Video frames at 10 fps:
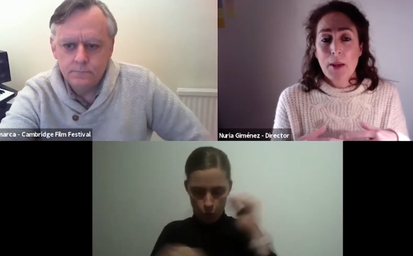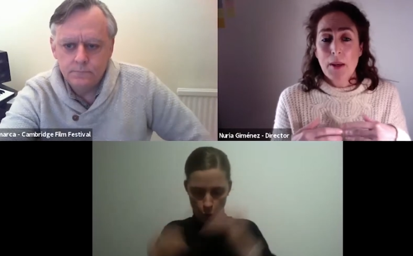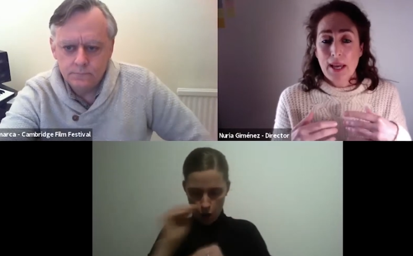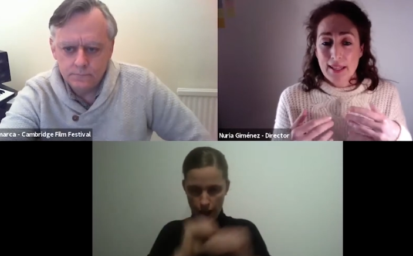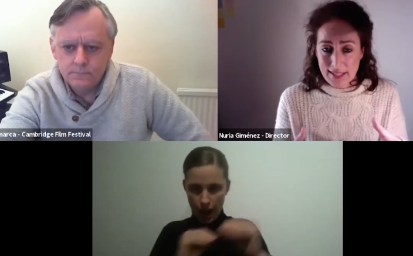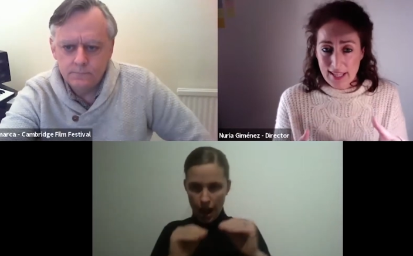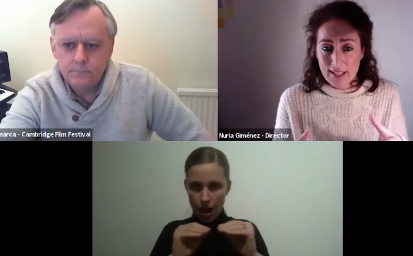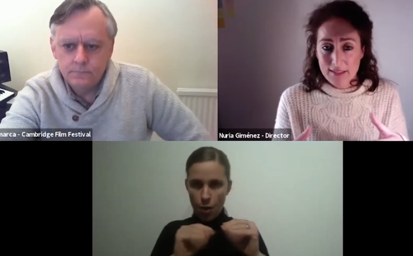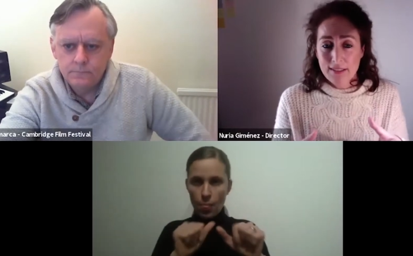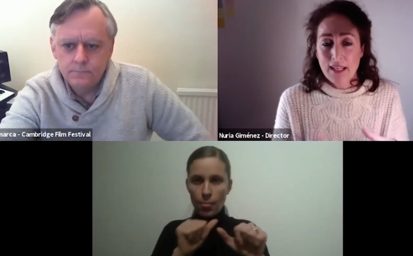Speaker 1: And
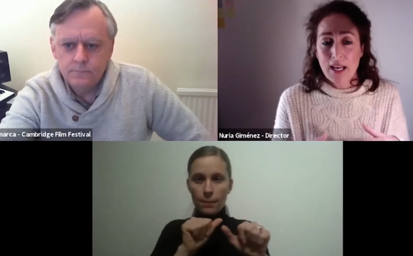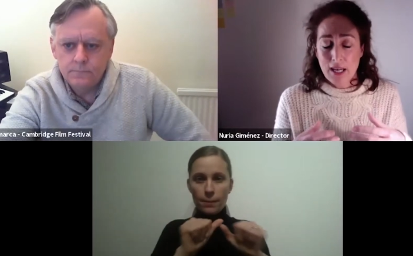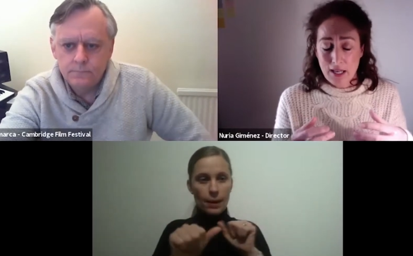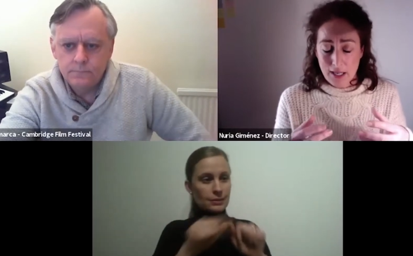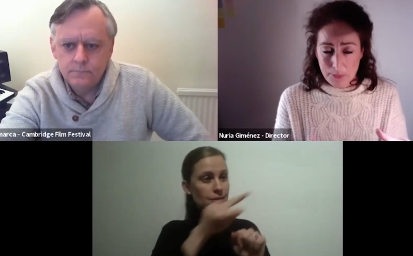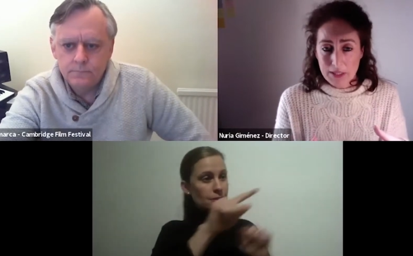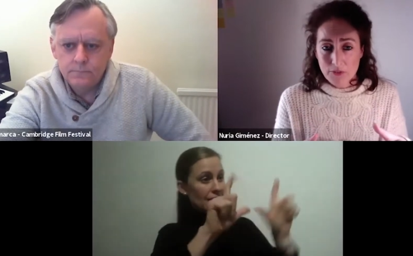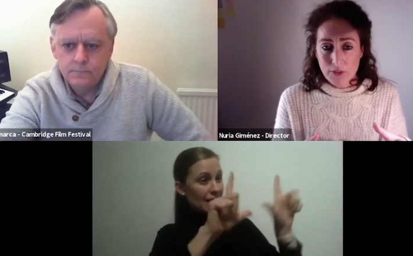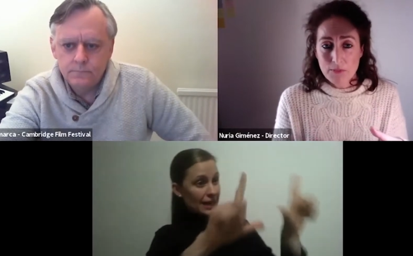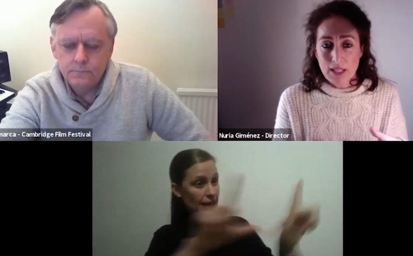then, apart
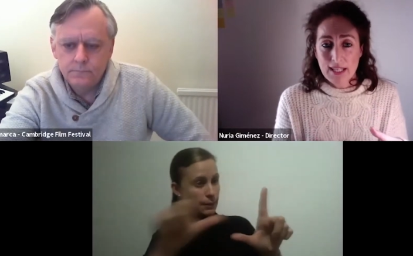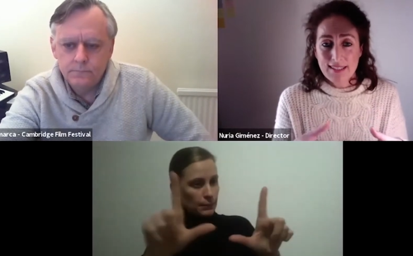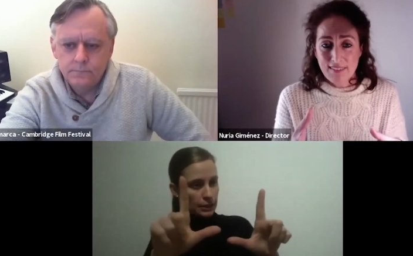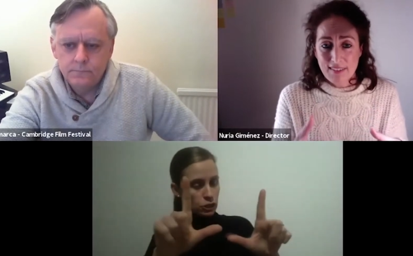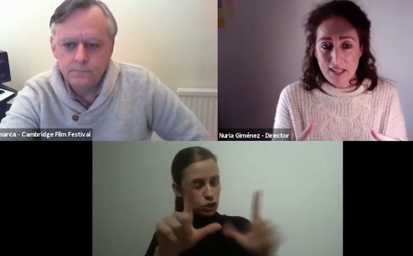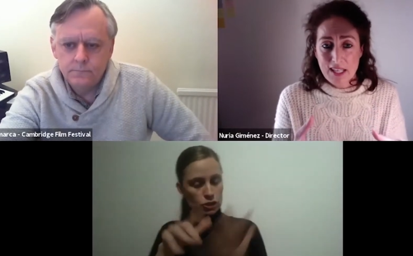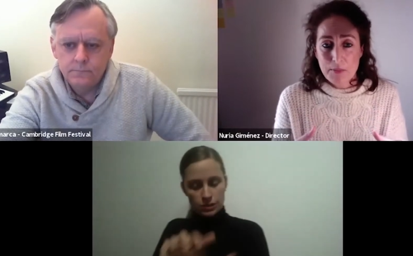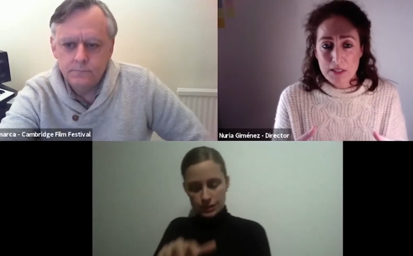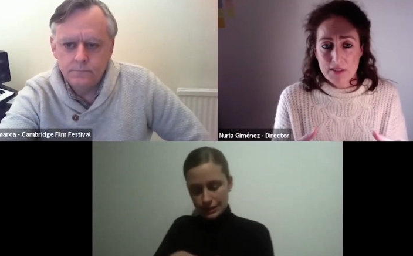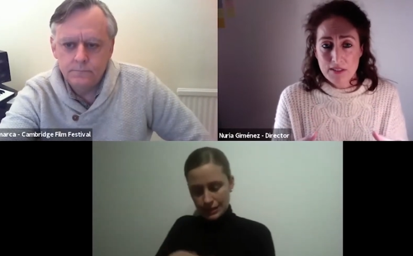from that, the
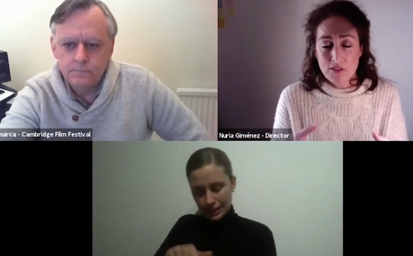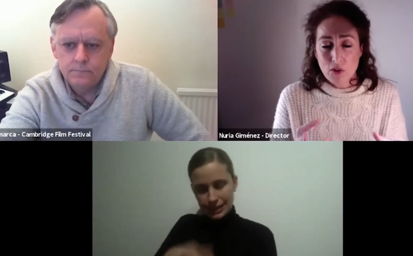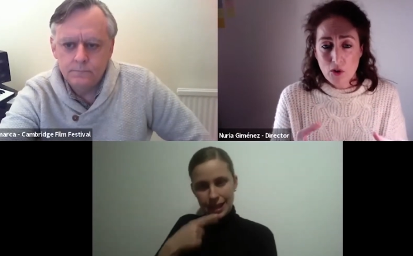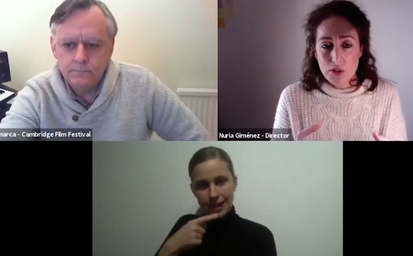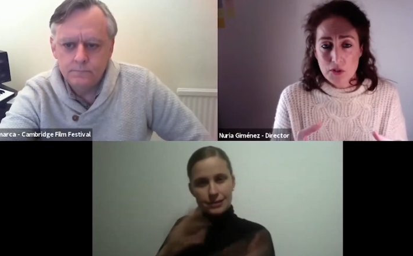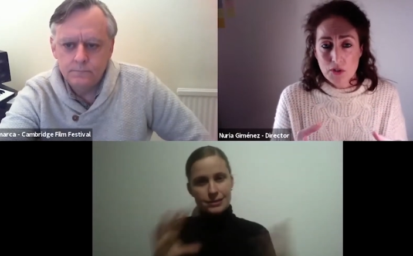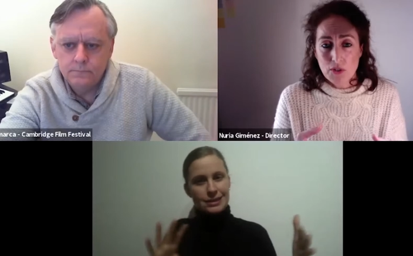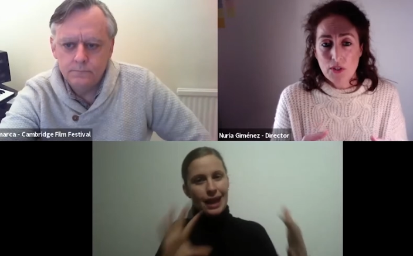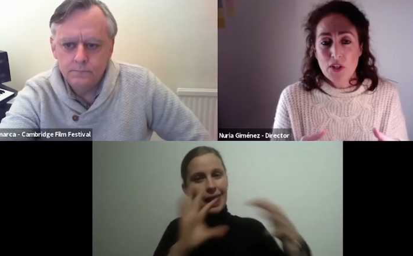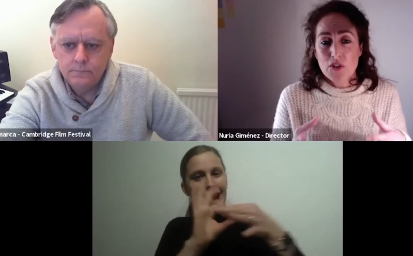images also
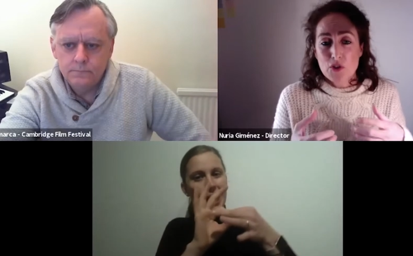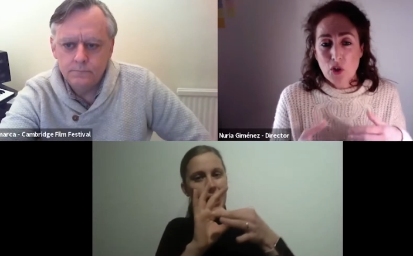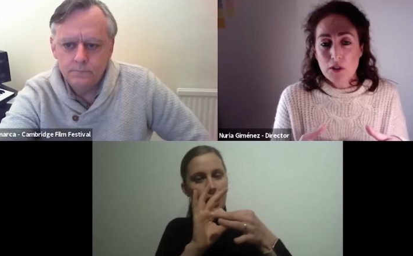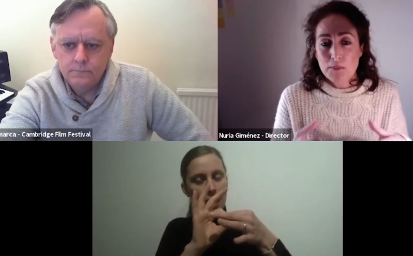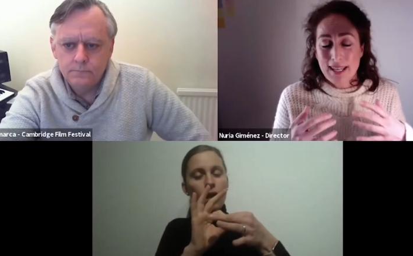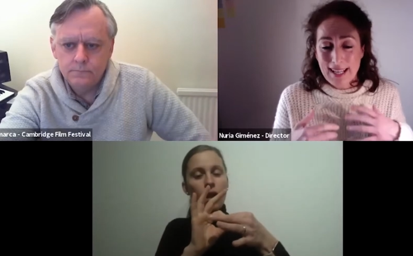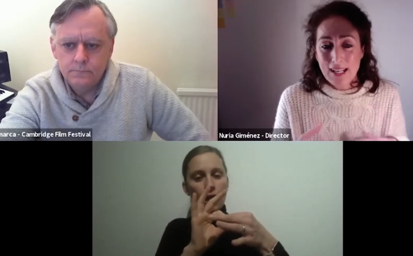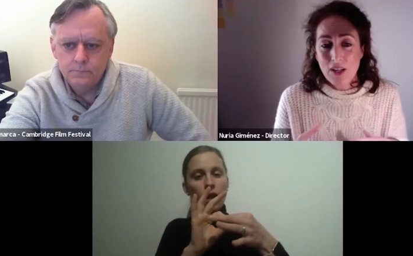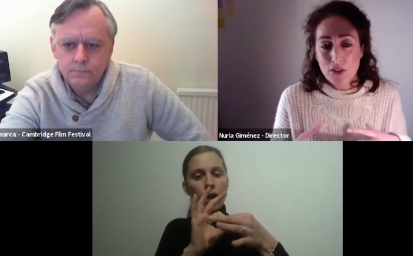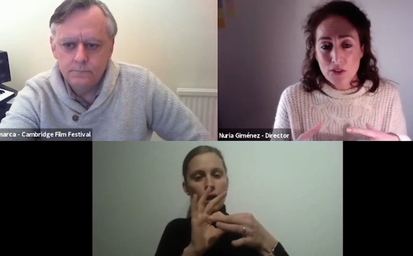told me a
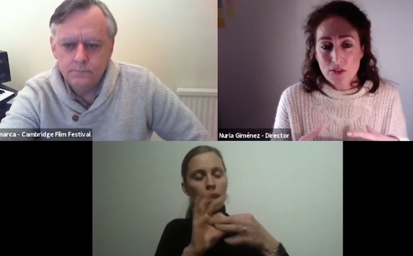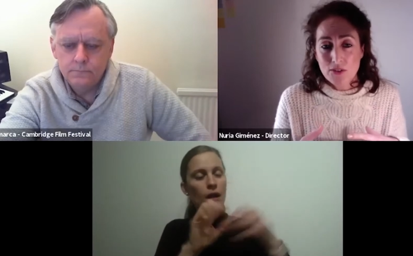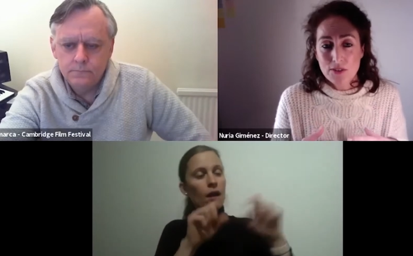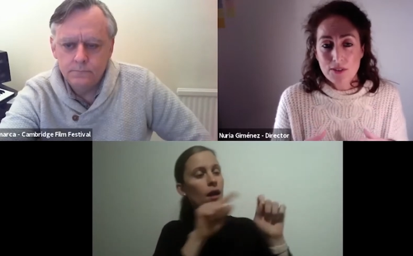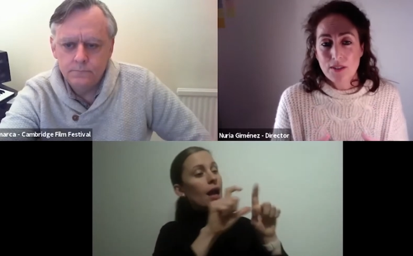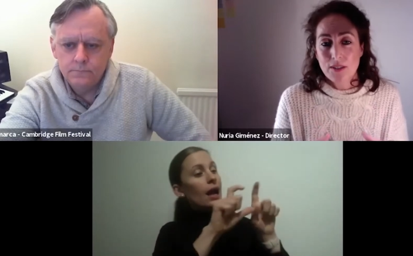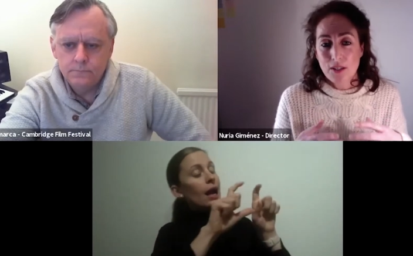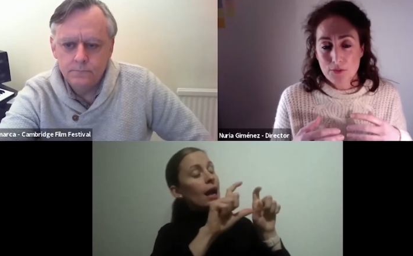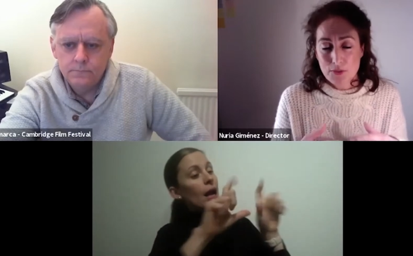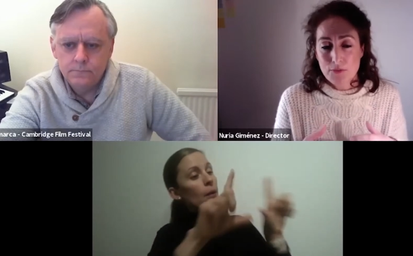lot
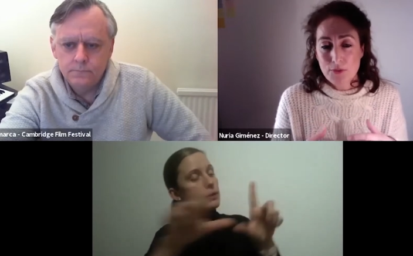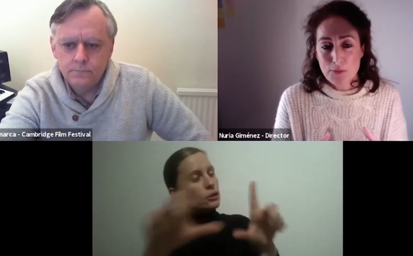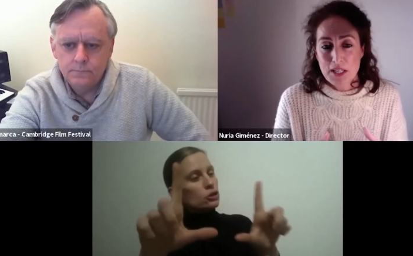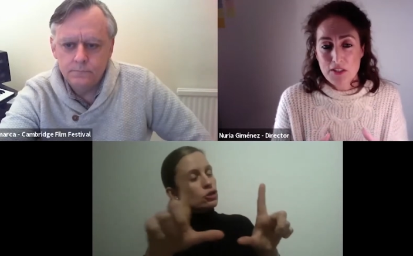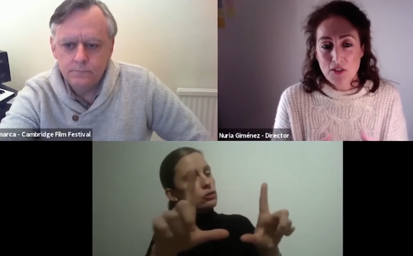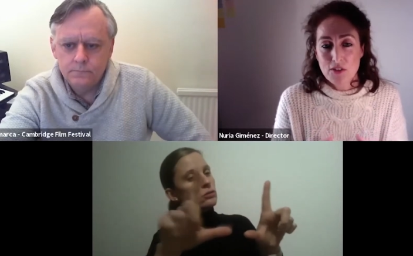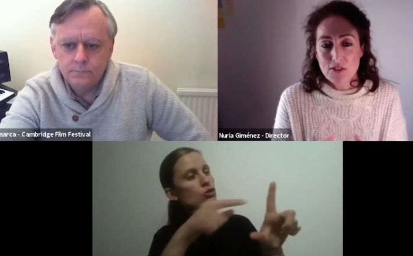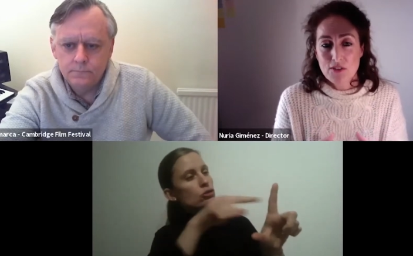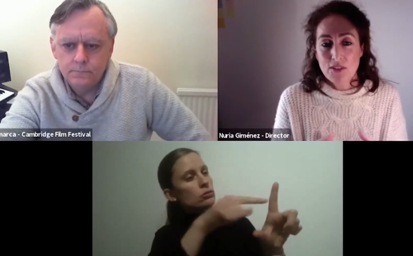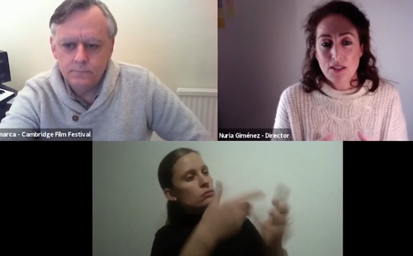of
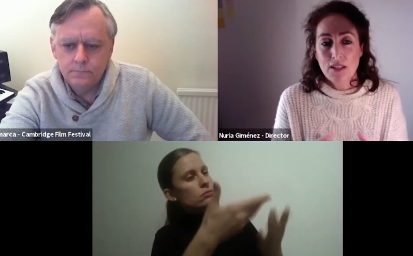informations